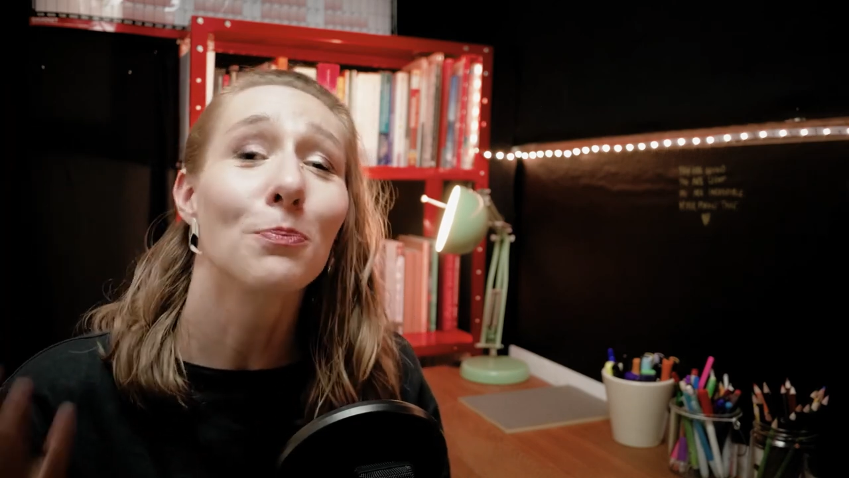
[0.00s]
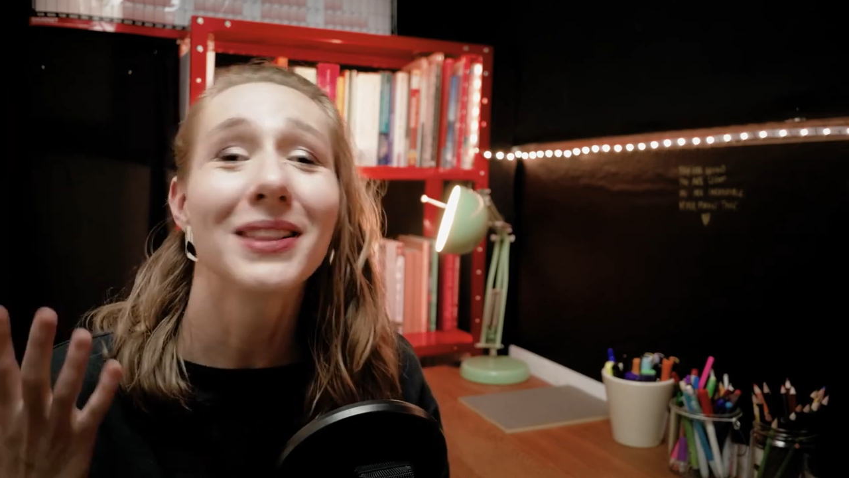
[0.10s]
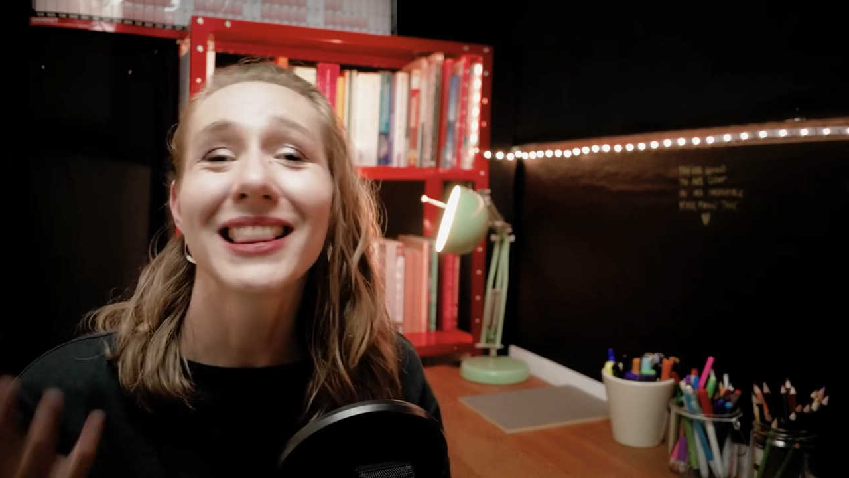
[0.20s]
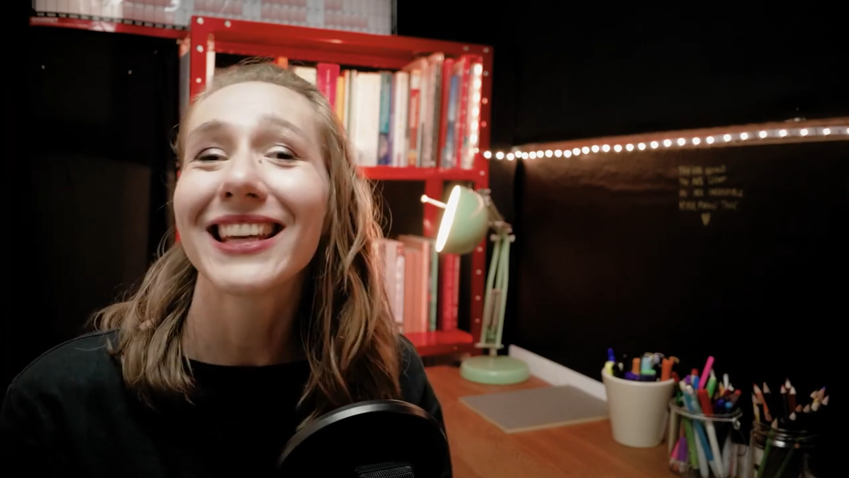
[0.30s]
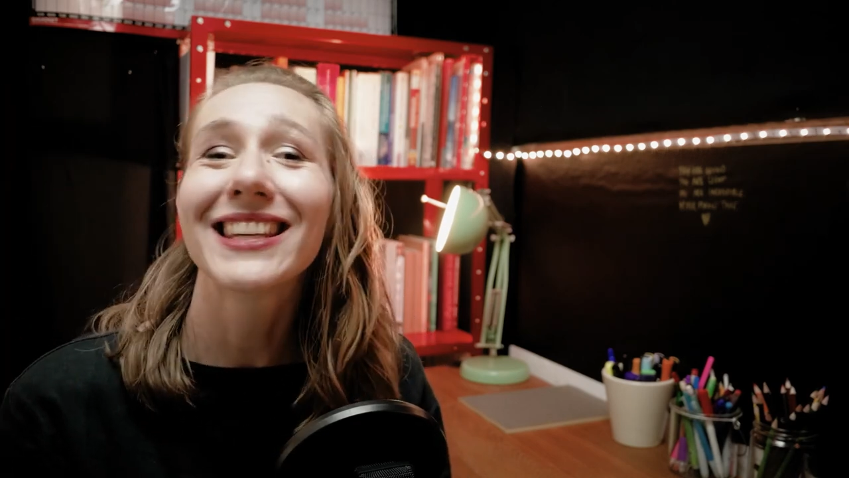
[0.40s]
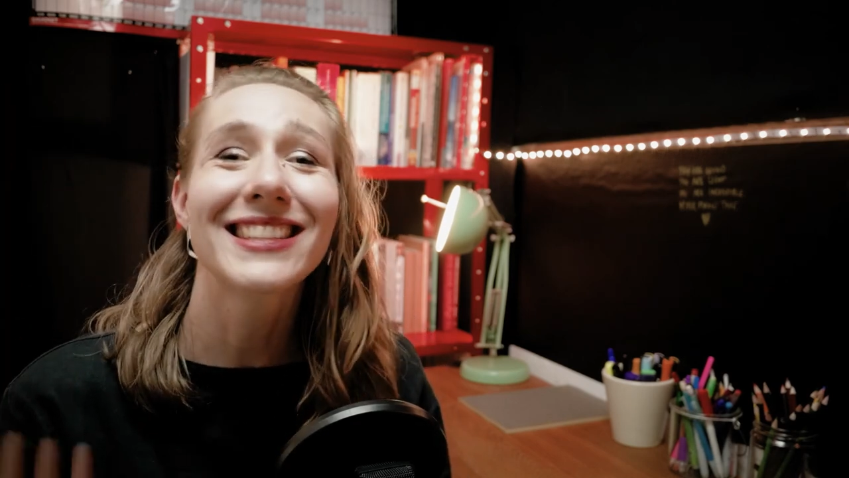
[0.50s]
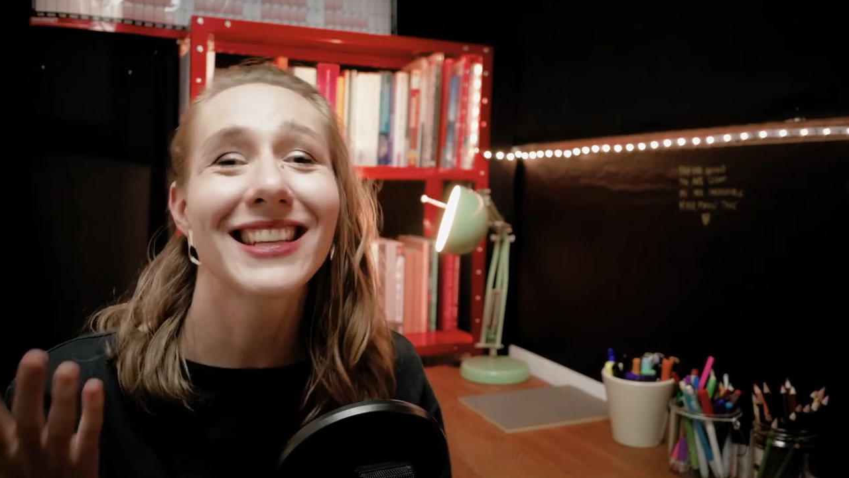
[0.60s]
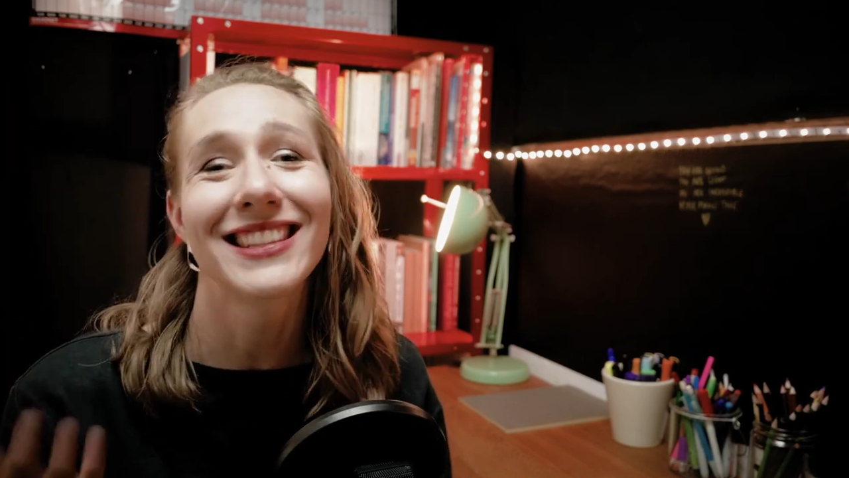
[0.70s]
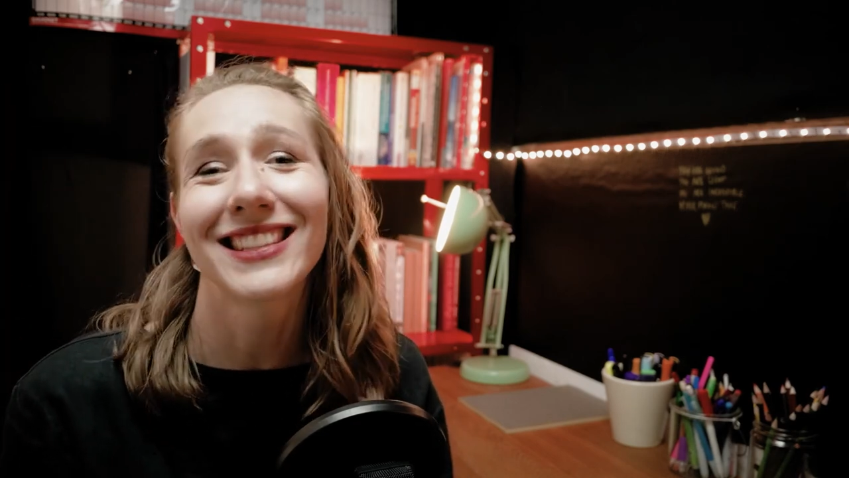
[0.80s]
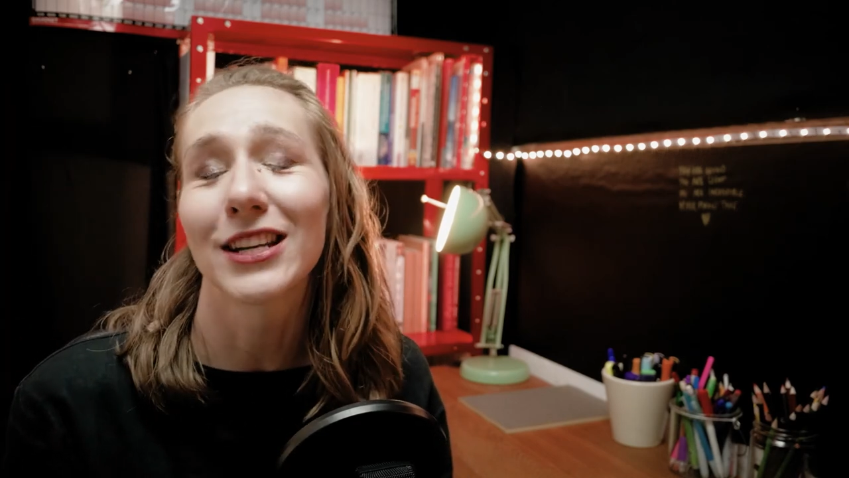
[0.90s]
please
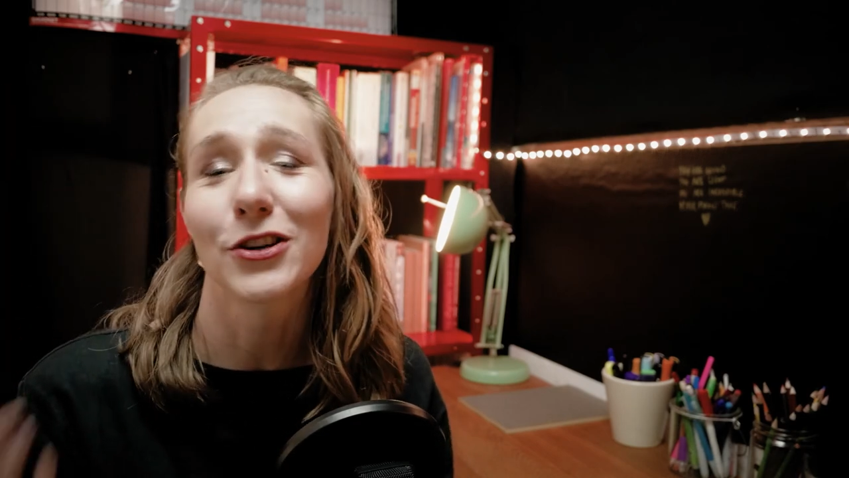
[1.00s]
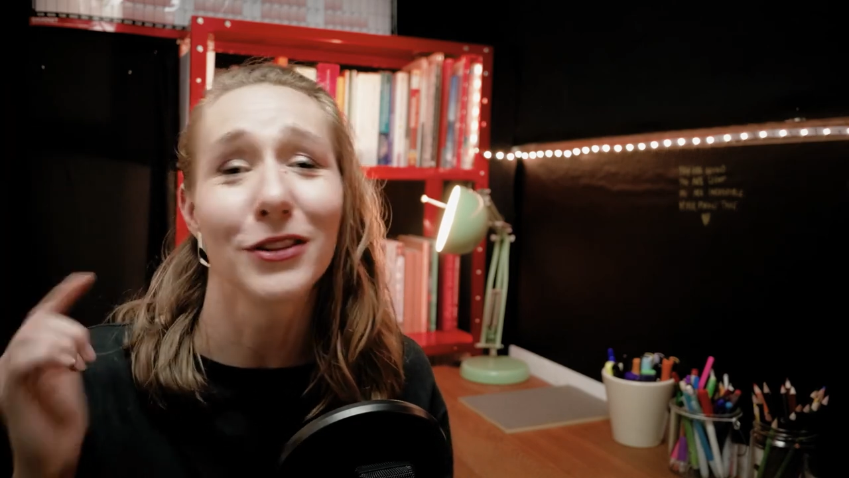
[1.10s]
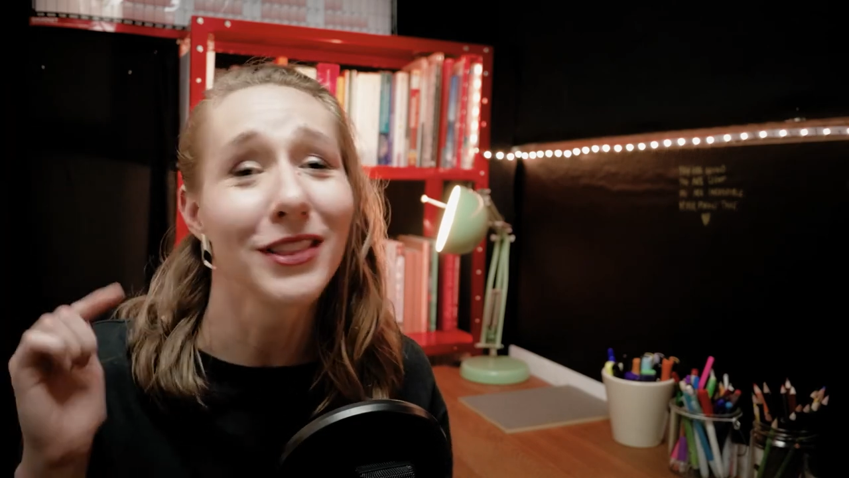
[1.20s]
consider